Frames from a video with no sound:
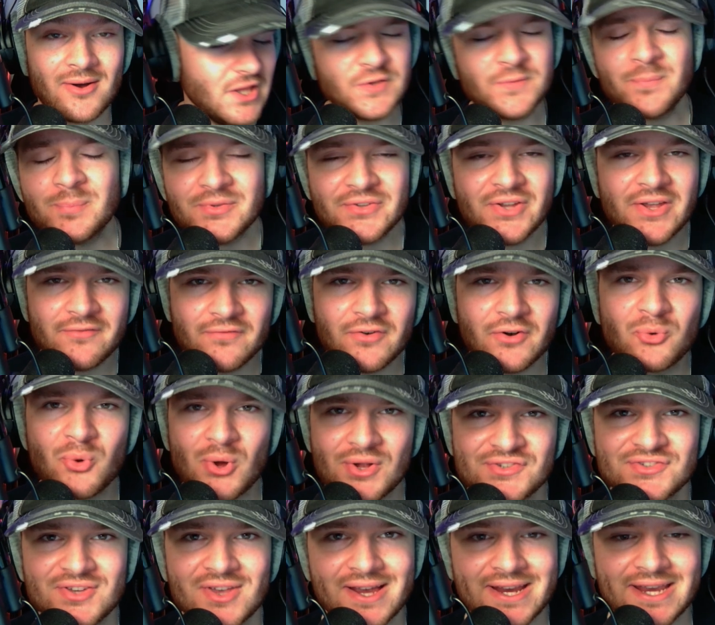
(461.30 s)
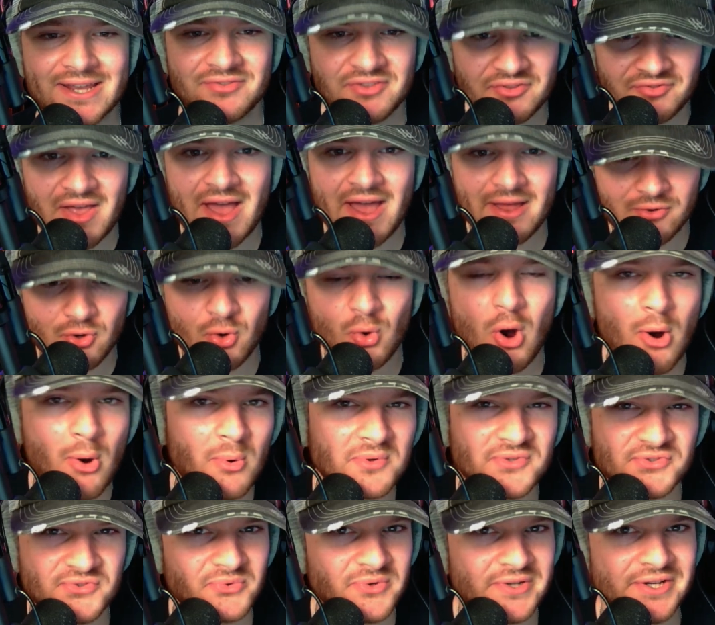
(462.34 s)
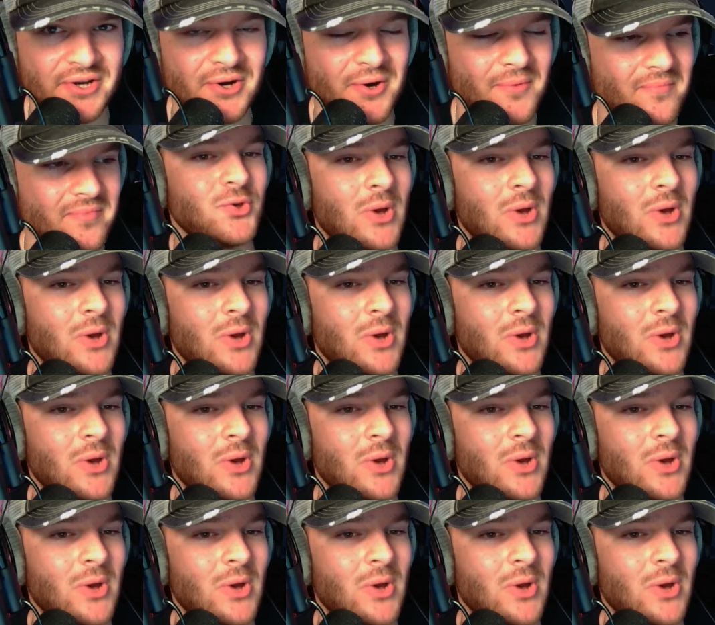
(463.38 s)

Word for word: Now let's pretend for one second that that quote was real.